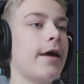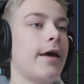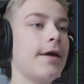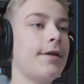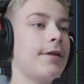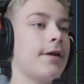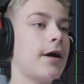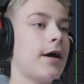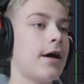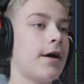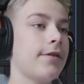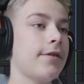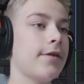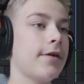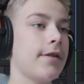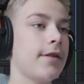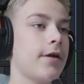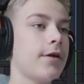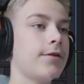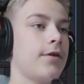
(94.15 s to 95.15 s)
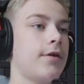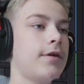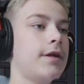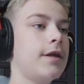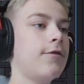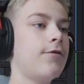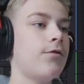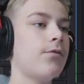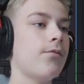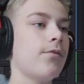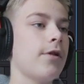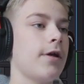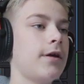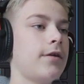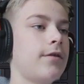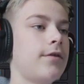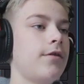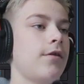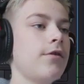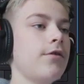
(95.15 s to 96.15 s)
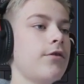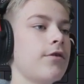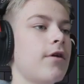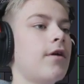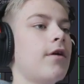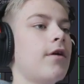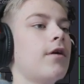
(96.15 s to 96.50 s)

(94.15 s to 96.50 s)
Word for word: and add another keyframe like this.